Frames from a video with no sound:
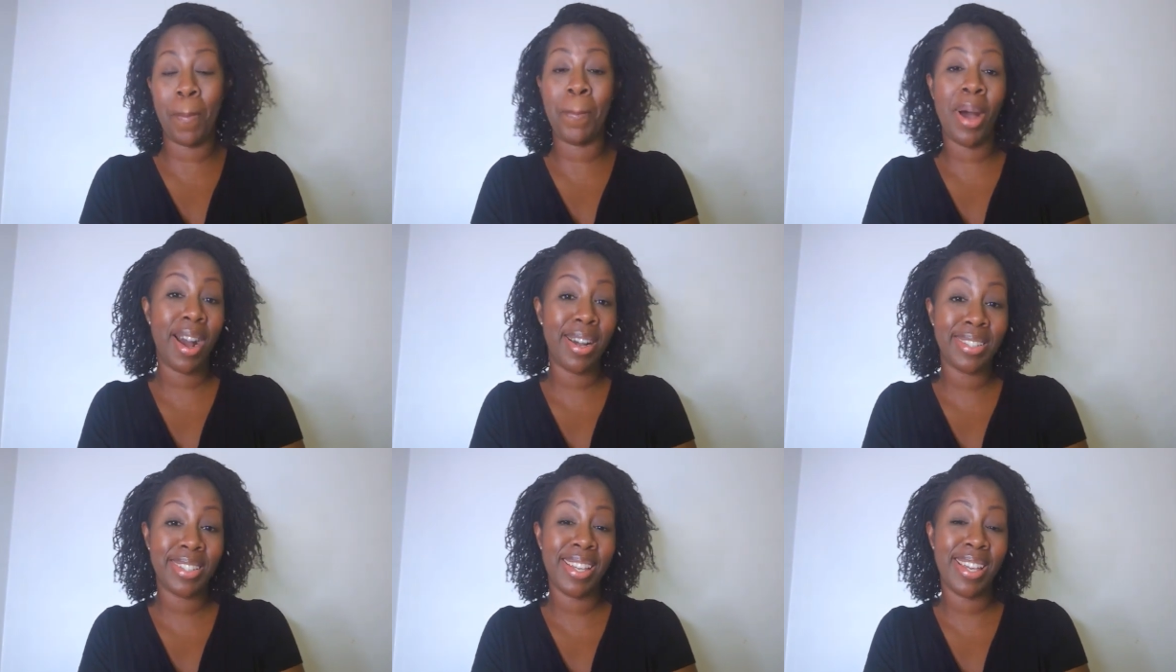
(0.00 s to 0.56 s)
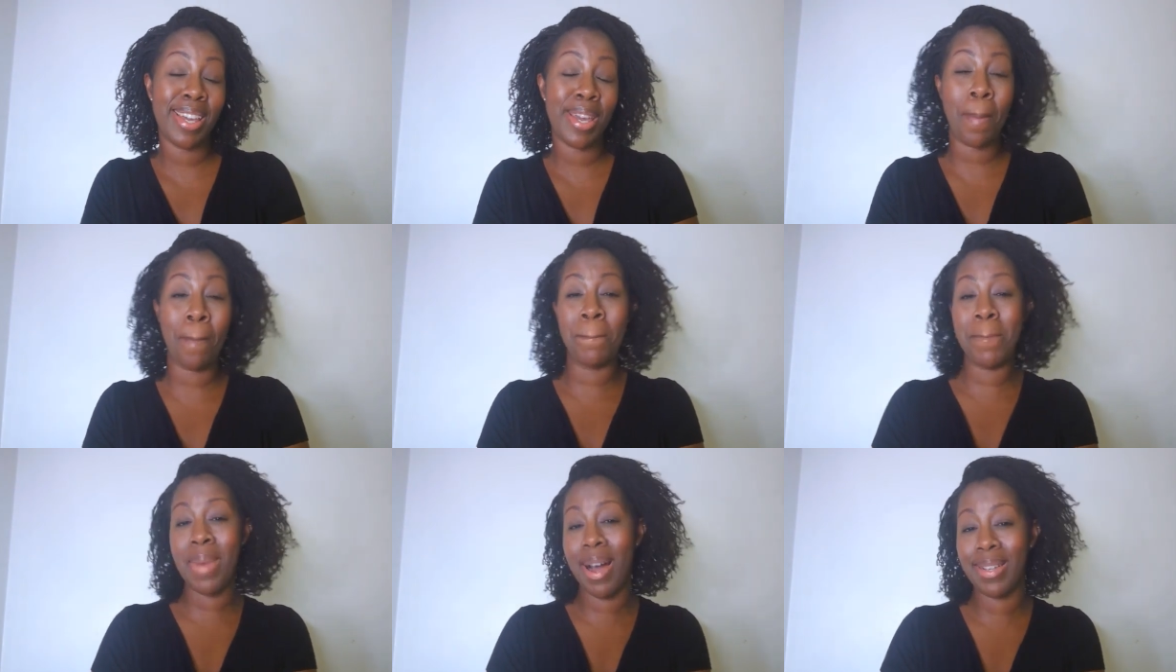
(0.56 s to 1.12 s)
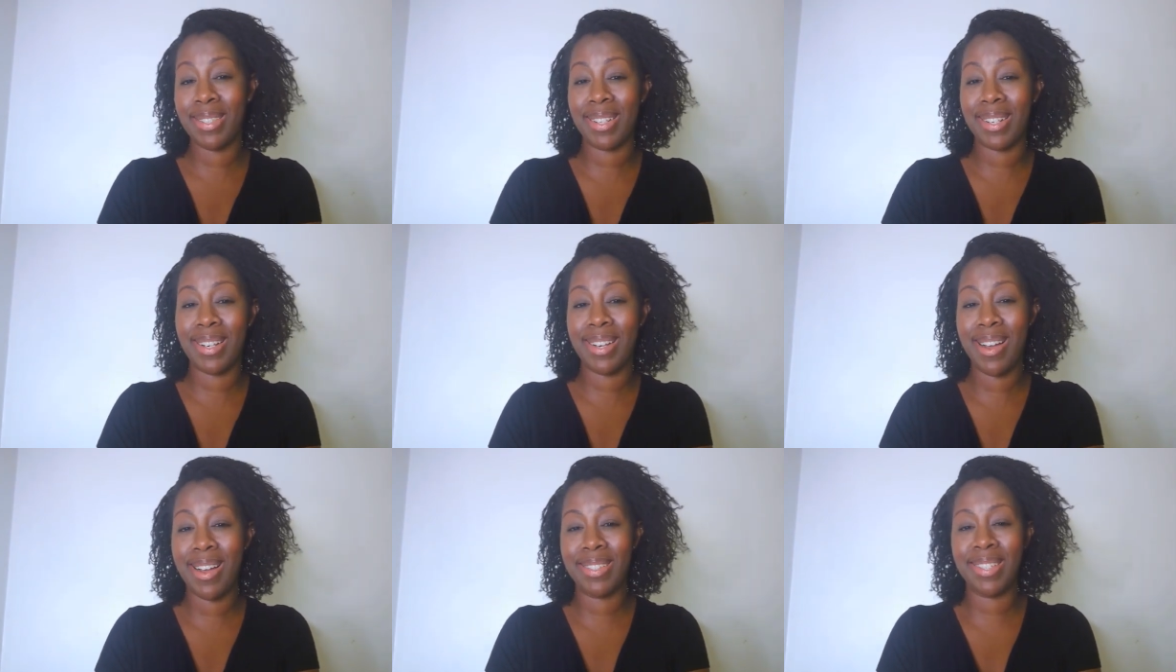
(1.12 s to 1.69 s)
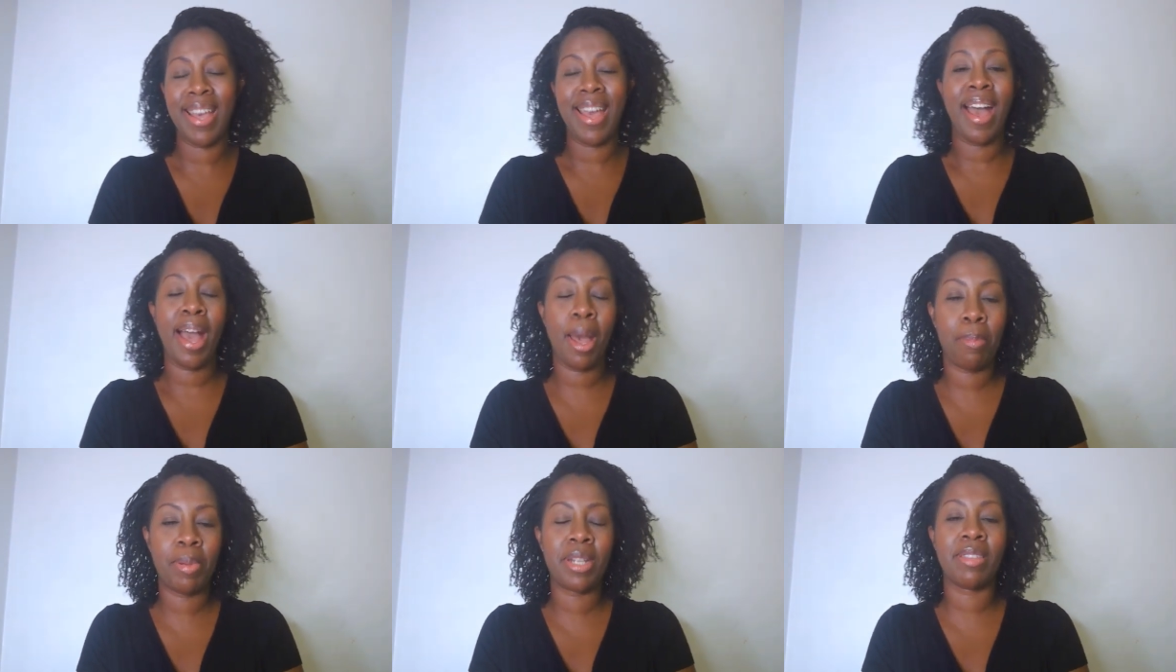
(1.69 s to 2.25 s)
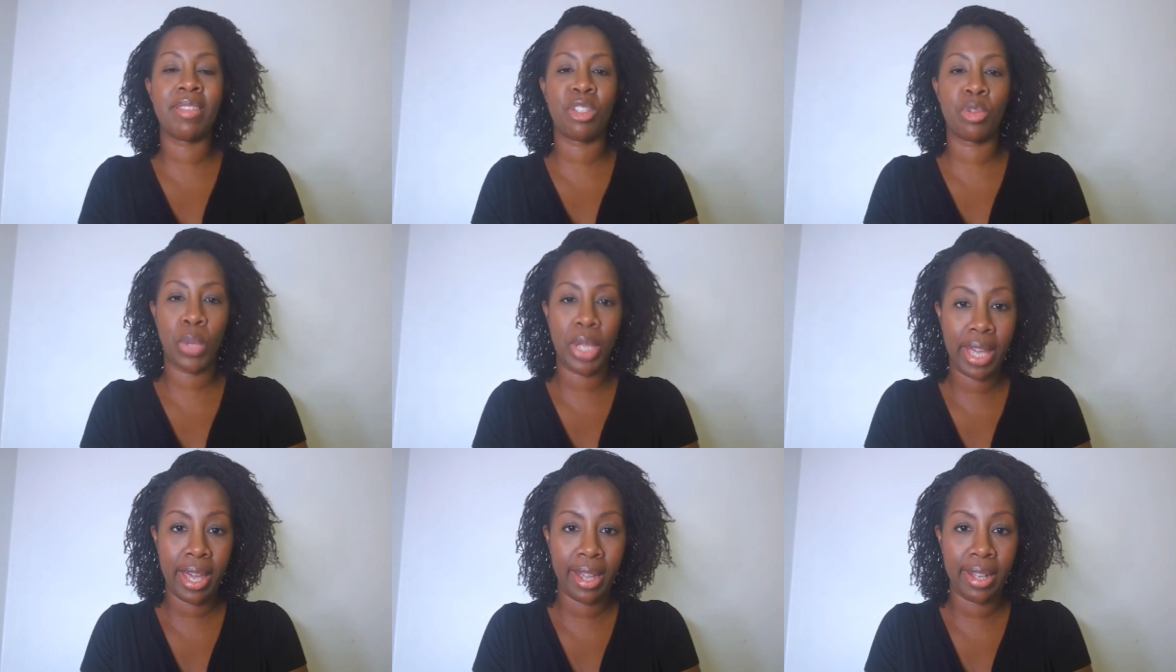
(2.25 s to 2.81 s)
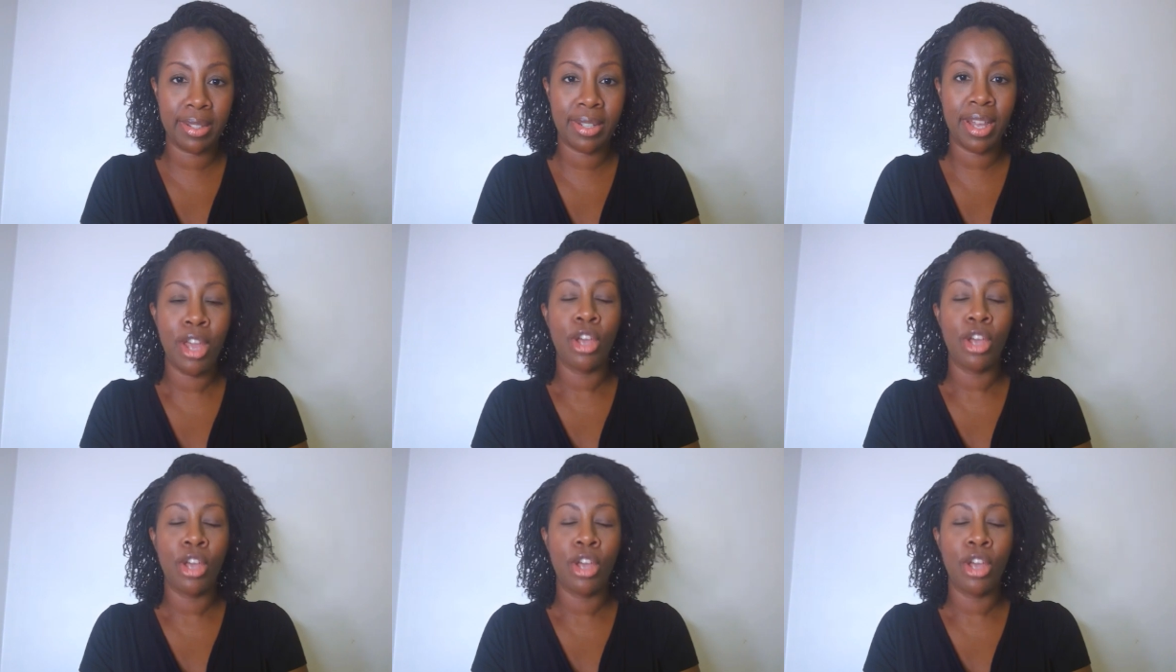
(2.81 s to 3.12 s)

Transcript: party masterclass happening this weekend.